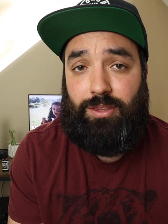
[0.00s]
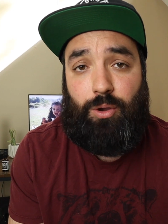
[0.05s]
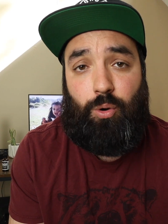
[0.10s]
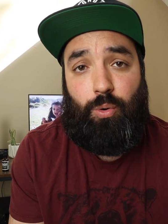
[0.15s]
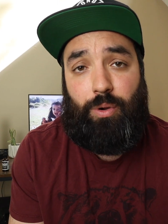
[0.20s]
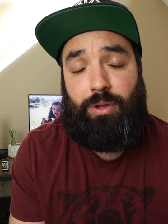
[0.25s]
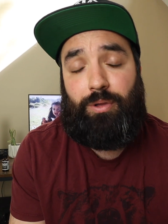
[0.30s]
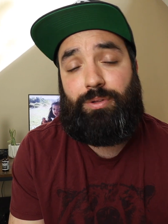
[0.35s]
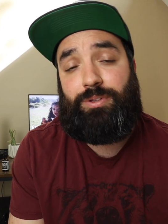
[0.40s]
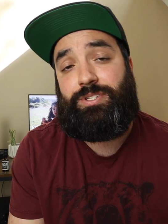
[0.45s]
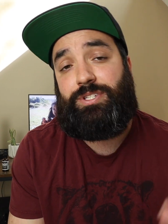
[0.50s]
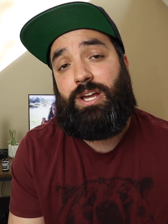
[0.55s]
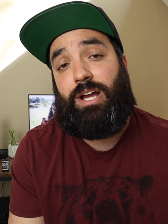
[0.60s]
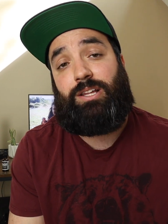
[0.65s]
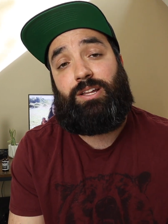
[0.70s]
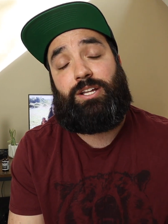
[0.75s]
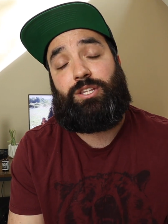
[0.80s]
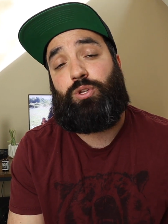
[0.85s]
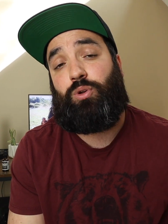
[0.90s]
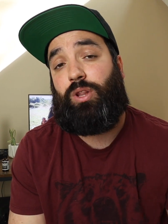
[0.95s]
the oils. I
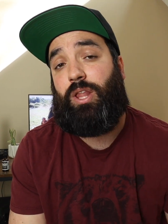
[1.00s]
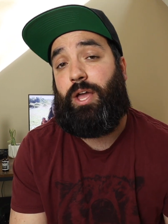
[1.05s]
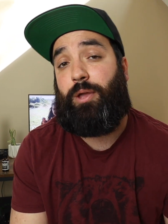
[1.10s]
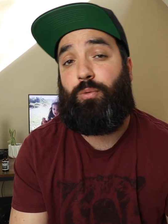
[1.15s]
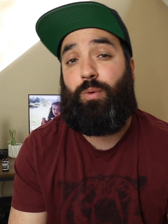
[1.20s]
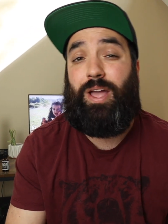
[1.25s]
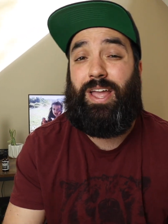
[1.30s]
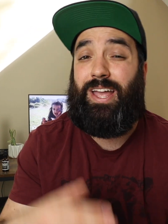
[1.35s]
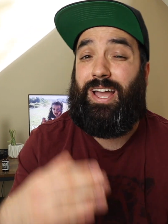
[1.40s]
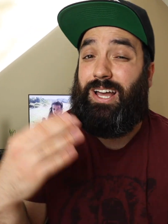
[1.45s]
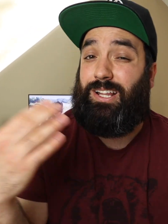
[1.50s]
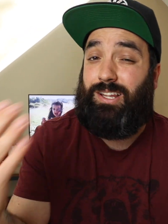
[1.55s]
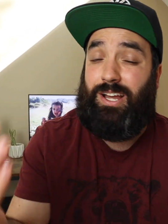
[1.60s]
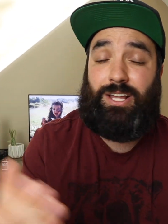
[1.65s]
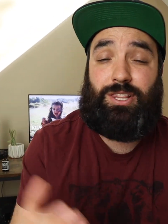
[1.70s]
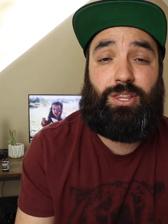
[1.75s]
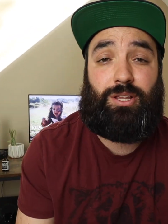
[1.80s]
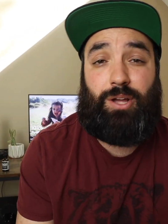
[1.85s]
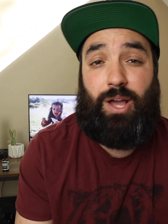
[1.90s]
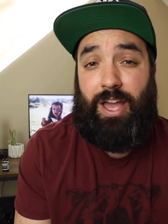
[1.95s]
like the lightweight. I
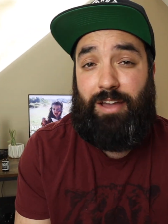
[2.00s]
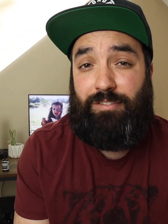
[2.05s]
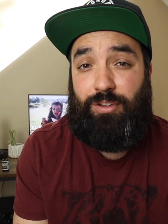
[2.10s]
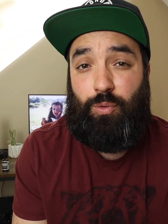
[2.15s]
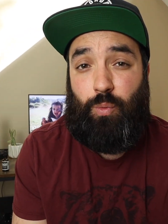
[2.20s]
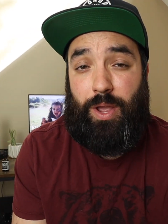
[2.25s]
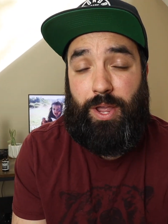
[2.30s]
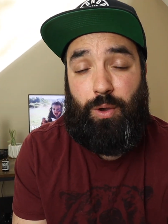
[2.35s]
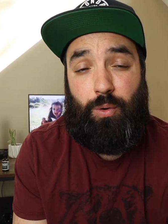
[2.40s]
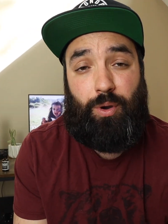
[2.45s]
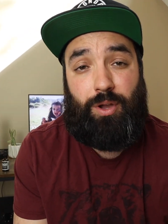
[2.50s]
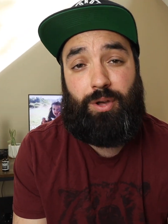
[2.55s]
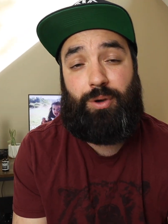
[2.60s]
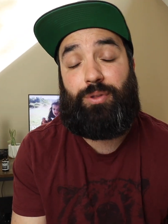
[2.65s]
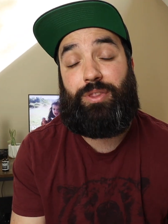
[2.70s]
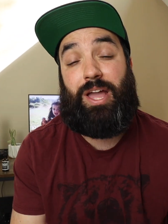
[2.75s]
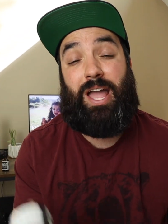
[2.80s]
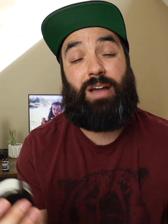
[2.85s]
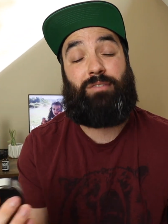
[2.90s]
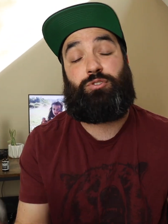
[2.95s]
like the heavyweight oil.
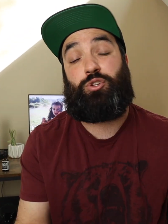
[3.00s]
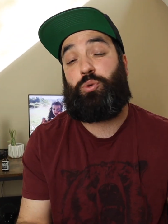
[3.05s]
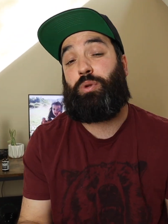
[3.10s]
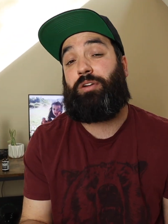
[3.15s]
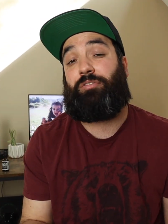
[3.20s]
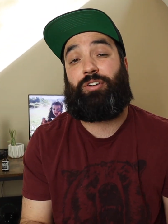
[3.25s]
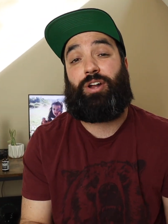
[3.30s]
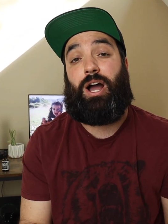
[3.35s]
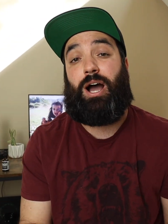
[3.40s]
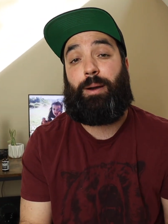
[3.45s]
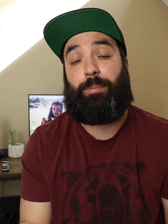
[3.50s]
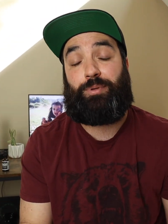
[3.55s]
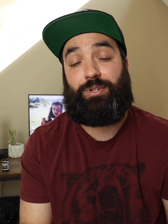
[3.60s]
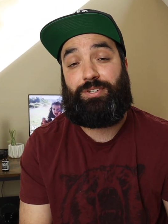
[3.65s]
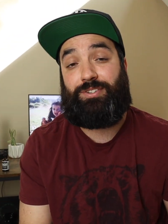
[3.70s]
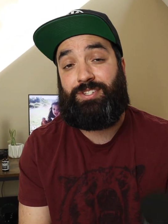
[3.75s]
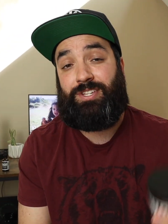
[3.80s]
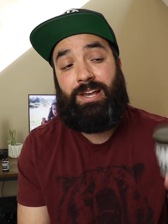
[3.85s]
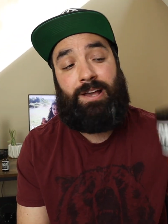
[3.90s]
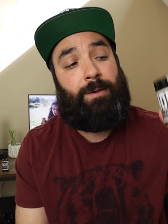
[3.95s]
They have two different
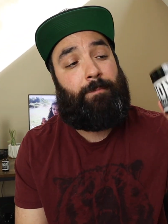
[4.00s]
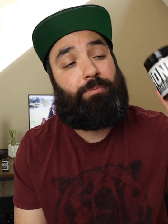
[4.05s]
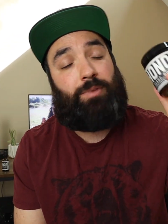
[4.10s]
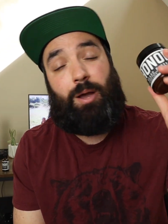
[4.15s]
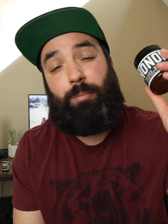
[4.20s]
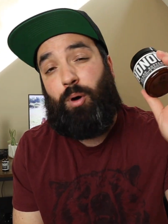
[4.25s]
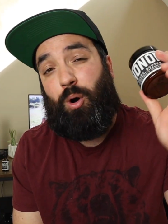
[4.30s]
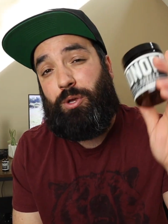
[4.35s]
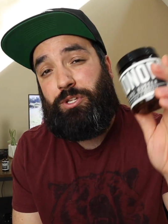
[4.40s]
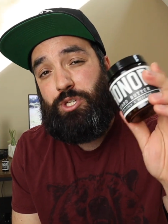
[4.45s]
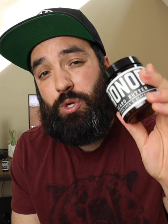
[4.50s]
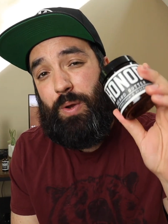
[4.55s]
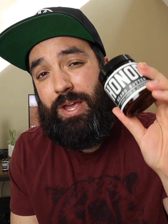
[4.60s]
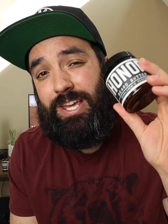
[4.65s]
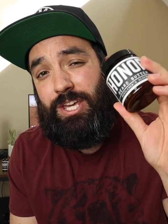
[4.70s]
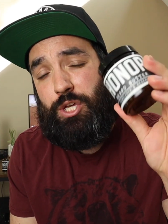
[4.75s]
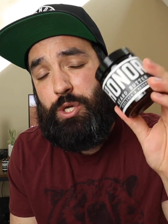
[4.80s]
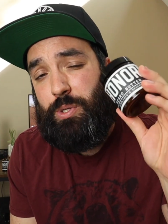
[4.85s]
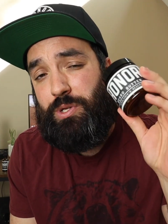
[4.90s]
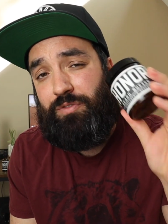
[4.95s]
options. I'm also a
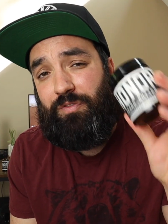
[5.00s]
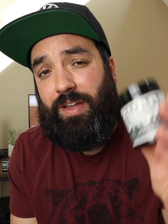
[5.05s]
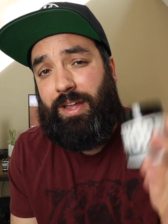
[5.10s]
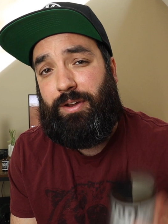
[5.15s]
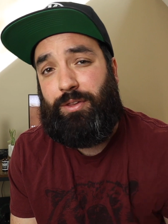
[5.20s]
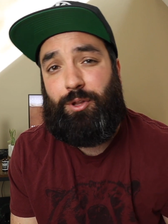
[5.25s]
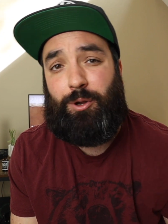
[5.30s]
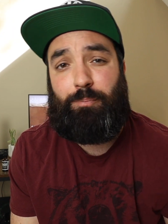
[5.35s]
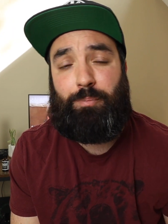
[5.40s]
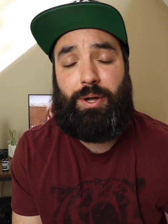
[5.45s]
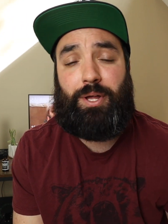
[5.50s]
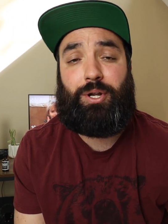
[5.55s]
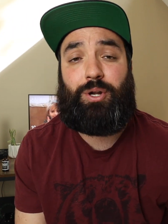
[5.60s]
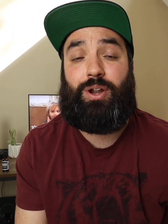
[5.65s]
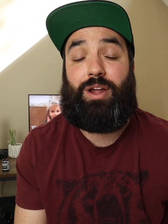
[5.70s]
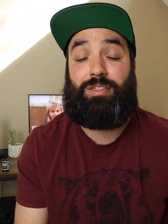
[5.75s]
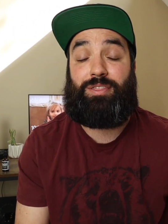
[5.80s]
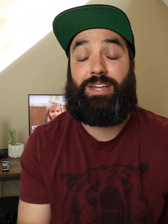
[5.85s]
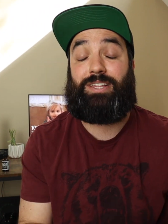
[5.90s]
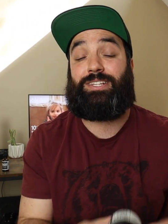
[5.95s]
huge fan of their butter.
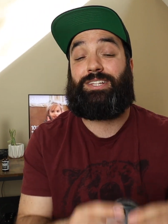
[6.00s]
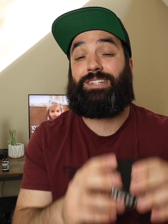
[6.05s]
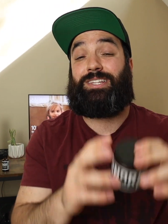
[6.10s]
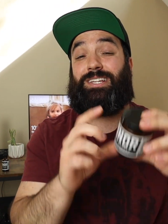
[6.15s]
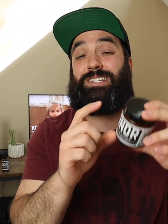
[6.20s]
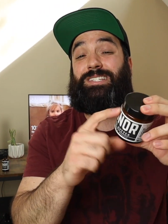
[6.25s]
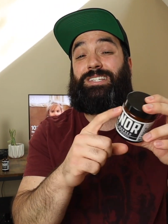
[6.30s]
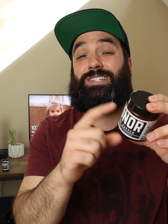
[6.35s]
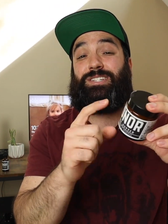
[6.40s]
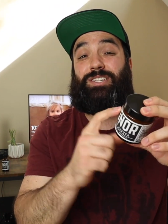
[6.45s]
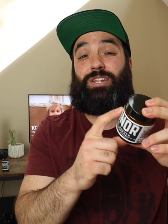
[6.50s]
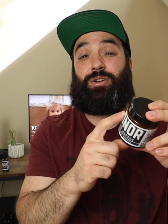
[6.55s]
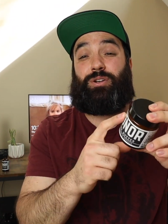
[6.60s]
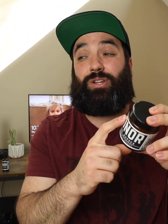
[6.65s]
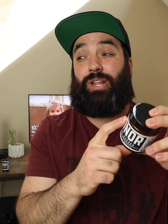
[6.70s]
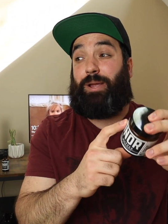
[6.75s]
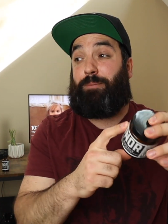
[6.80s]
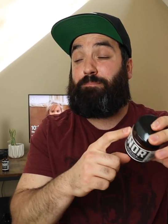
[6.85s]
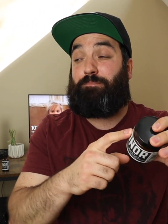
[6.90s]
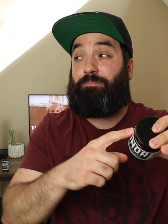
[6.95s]
I think that this is their
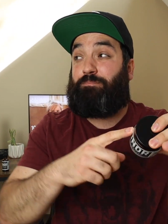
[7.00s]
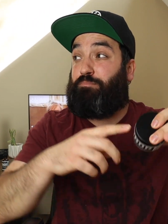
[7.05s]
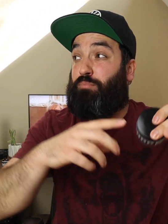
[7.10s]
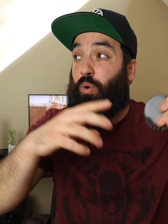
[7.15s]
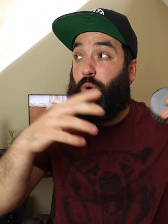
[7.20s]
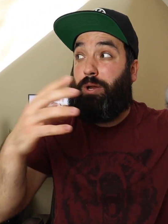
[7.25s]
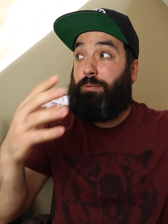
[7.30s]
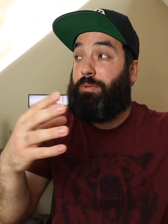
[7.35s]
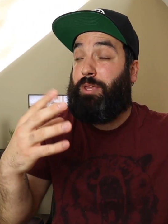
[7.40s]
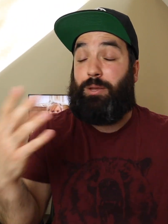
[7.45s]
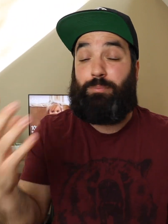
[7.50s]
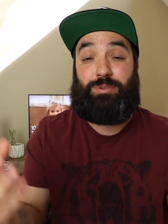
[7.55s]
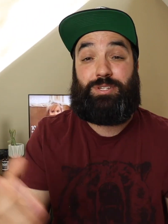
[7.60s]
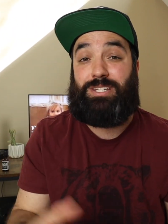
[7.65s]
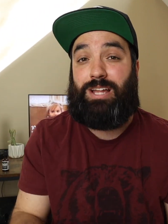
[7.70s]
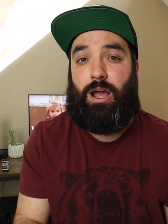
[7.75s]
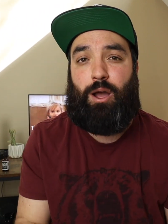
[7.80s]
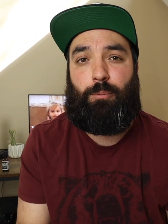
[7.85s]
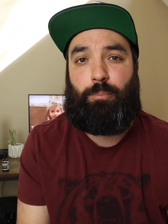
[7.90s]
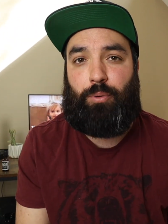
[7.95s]
like premium
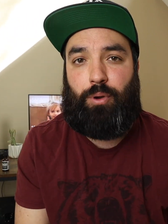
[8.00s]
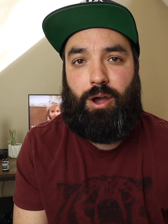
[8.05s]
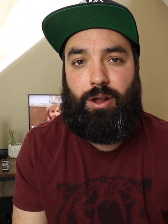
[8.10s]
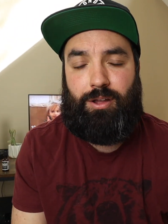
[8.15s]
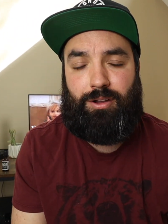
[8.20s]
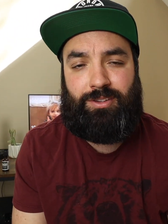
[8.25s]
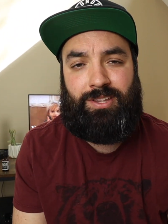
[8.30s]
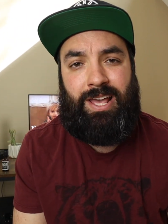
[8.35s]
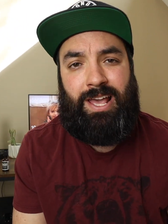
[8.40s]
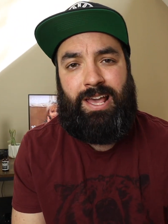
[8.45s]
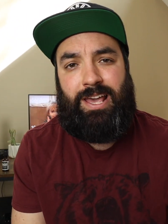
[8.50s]
style product.